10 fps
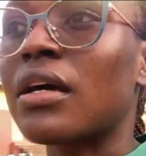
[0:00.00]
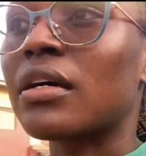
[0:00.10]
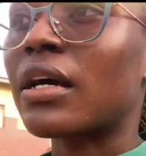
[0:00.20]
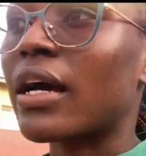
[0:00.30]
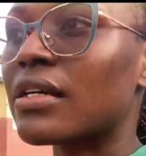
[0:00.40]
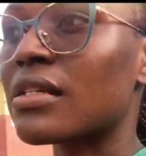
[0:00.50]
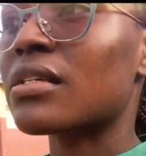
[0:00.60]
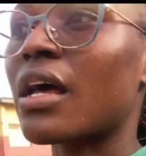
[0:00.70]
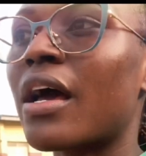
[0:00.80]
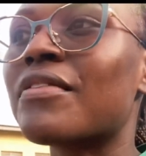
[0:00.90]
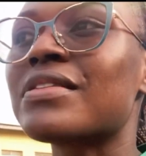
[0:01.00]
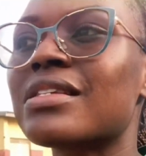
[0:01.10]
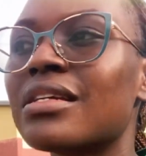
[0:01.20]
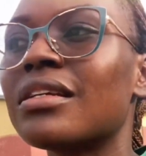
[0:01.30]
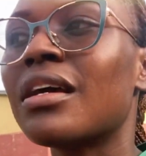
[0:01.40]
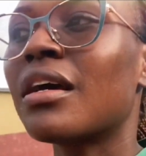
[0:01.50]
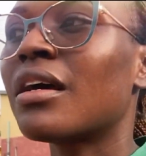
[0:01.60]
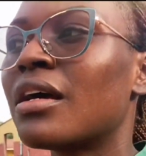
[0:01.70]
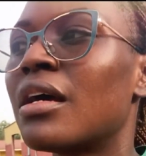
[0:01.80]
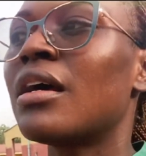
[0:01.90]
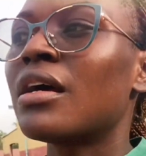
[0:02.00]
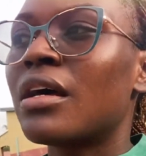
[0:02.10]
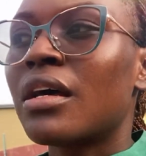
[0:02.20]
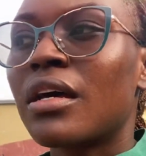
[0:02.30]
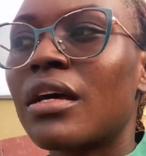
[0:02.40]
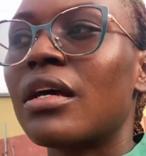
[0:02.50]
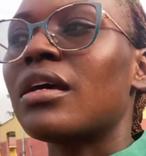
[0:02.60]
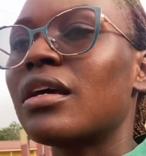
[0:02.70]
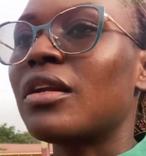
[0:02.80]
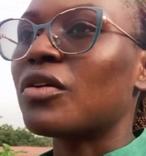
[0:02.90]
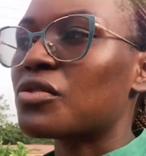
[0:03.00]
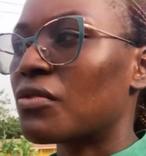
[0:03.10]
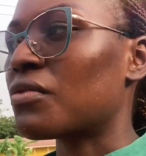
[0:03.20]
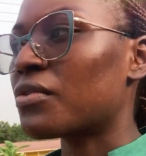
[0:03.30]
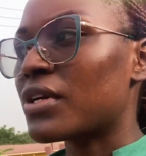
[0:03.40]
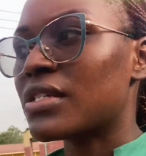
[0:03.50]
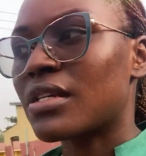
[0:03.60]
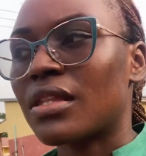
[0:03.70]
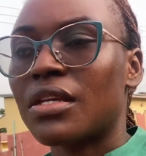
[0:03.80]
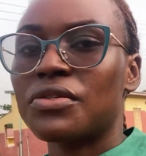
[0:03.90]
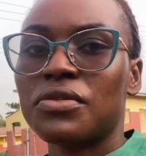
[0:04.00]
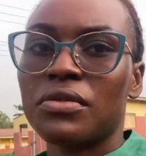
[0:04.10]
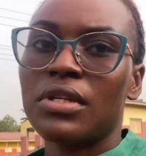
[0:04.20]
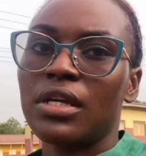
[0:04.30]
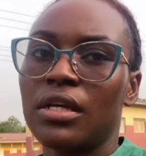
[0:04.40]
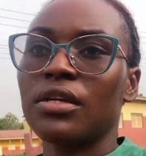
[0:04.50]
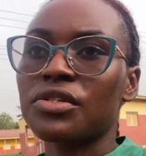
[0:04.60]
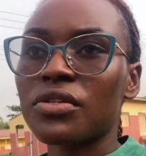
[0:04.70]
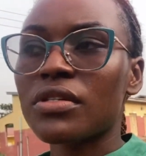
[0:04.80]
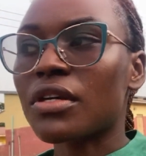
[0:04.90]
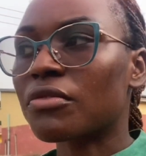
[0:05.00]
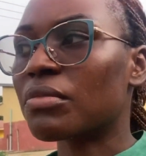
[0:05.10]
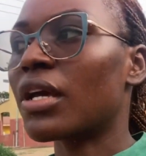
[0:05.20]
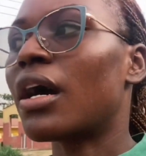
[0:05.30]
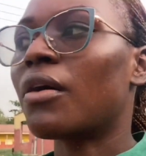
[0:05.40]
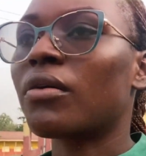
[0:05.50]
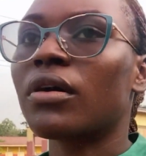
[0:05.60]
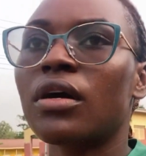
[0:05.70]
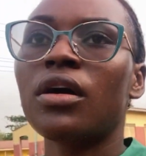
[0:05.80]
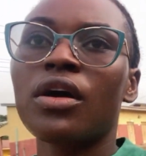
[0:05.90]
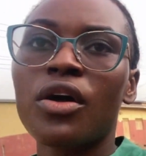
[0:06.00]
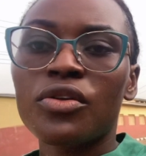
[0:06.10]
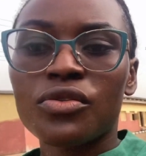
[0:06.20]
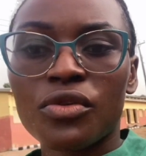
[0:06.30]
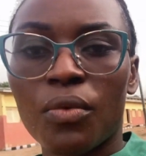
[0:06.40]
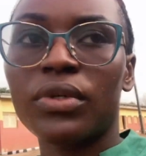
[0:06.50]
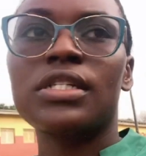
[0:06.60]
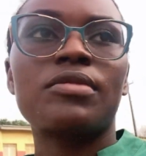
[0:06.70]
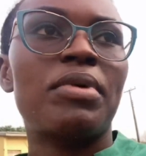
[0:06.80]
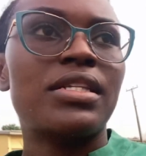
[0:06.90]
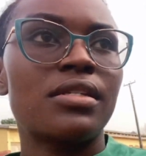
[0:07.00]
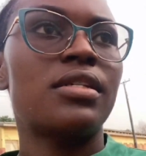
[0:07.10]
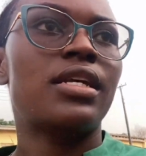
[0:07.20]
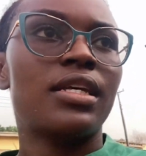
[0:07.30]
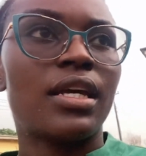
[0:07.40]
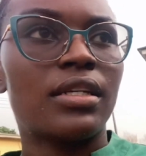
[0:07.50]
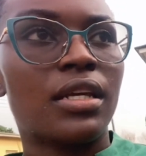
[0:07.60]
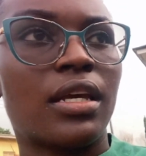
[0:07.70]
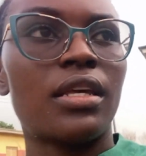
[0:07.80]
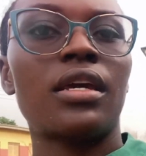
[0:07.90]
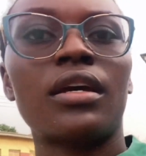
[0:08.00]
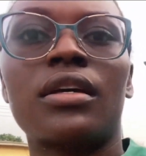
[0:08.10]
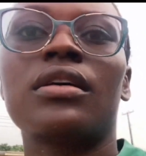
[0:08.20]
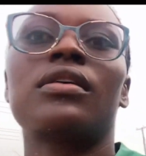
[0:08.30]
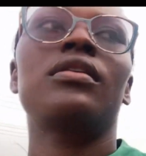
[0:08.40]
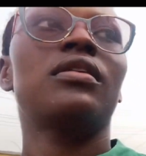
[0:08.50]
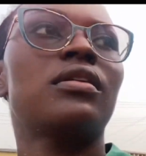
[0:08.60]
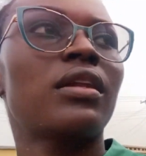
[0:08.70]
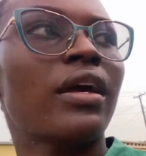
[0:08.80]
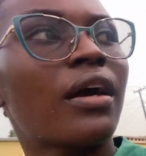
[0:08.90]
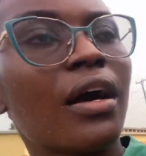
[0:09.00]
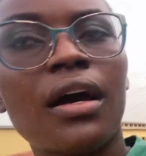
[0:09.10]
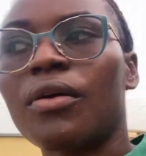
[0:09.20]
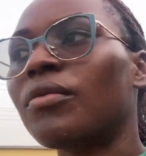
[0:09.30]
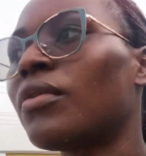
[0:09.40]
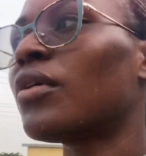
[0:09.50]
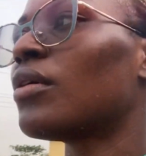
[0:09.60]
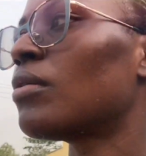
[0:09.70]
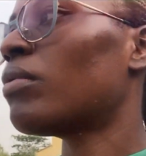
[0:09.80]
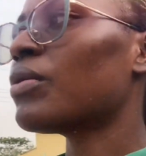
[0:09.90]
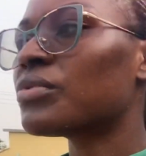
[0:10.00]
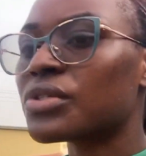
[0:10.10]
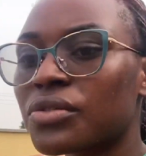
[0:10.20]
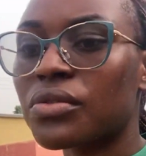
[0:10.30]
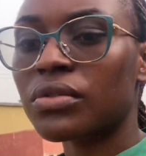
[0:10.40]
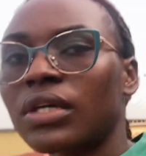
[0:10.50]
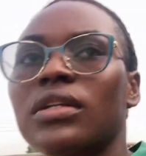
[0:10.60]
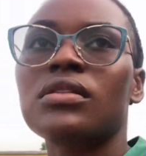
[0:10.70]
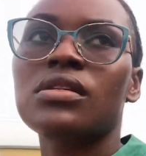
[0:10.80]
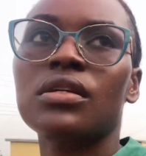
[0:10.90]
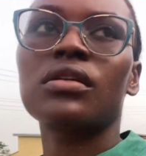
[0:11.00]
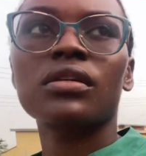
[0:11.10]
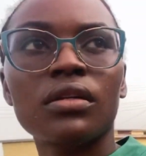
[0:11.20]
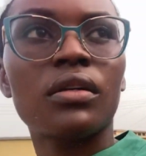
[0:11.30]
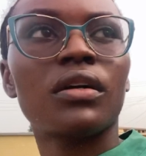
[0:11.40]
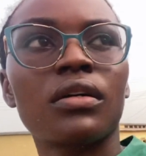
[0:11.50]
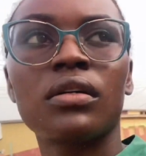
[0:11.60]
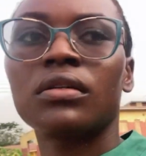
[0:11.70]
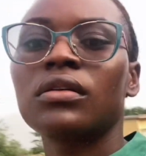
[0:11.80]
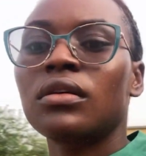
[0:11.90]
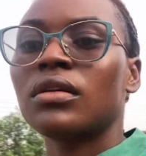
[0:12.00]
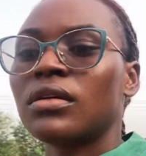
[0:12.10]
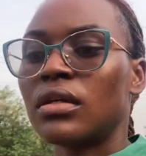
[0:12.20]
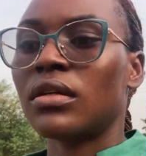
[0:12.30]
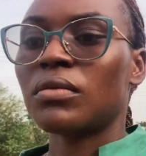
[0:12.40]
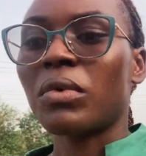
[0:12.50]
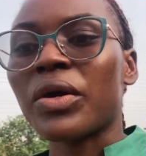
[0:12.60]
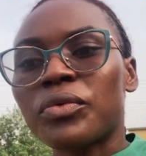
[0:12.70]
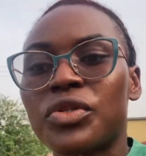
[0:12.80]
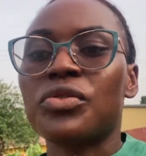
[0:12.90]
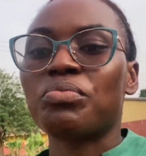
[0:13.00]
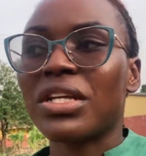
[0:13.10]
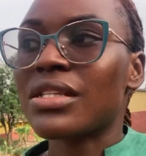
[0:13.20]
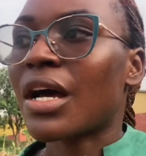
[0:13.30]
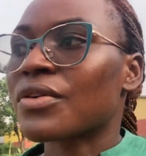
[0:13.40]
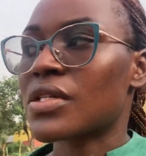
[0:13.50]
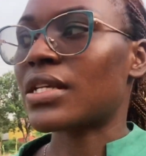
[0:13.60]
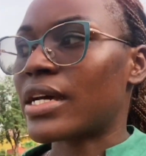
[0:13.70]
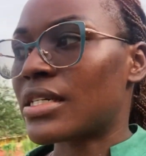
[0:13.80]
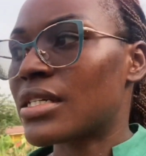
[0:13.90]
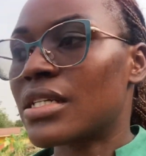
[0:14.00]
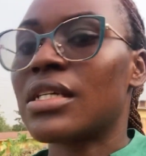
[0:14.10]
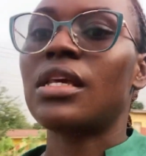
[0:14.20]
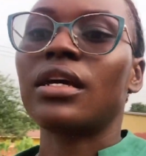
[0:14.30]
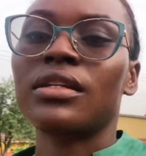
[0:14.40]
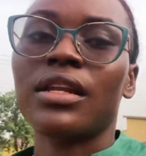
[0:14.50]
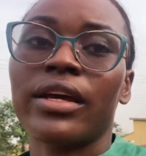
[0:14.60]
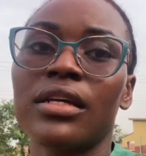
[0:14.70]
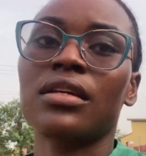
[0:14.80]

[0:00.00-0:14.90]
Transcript: guys, I have seen a lot of crazy things today. Just tell me how someone is beating naked here. Like how? Why would you do that? Huh? Why would you bait outside naked? Like